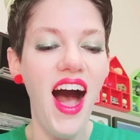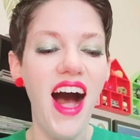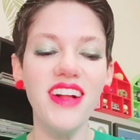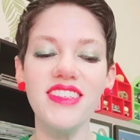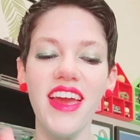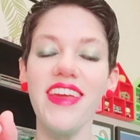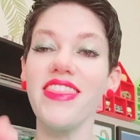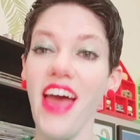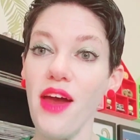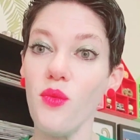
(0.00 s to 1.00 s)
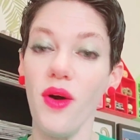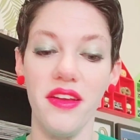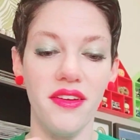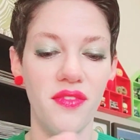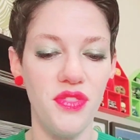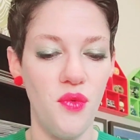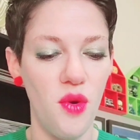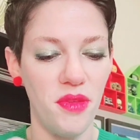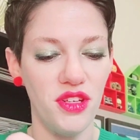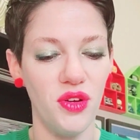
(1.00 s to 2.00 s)
I'll take that one, the
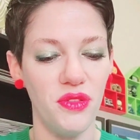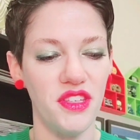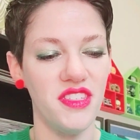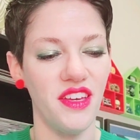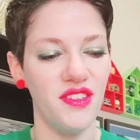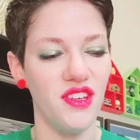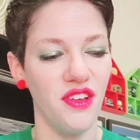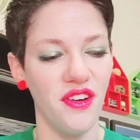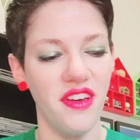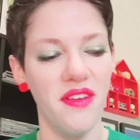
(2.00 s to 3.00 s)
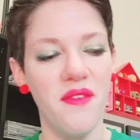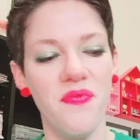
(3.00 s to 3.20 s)
woman told the sales clerk.